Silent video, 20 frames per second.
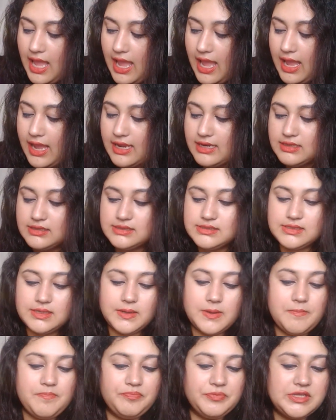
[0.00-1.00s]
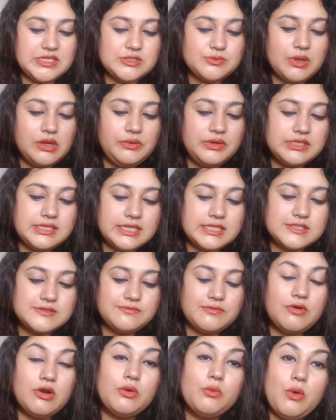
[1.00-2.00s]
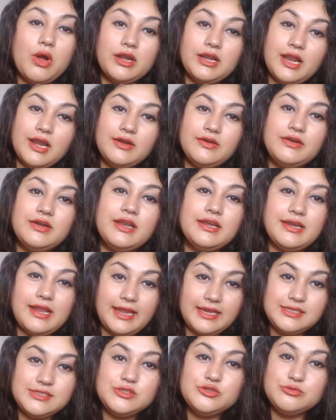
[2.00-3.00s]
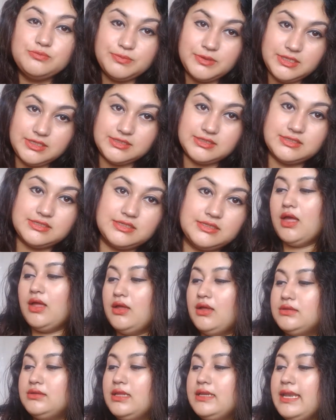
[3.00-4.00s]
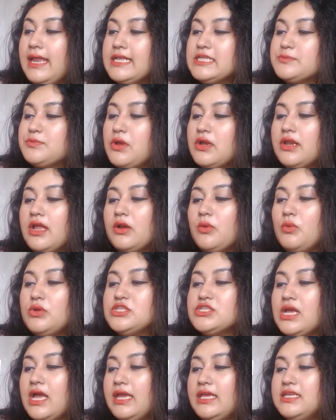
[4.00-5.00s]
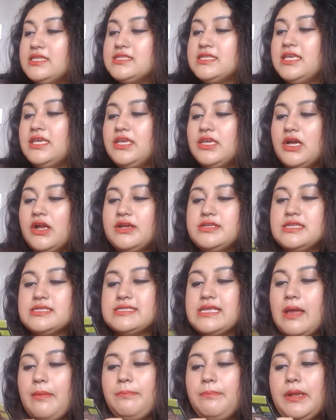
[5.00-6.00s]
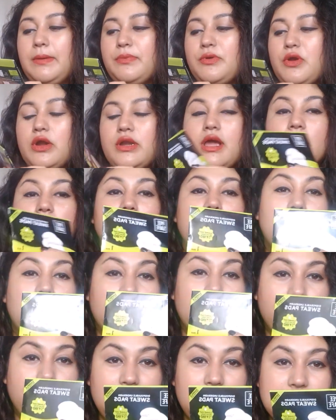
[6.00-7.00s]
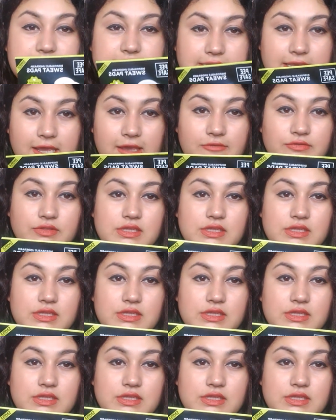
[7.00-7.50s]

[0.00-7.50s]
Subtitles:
And this one retails for 190 rupees. The next product which I see here is a sample product by P Safe.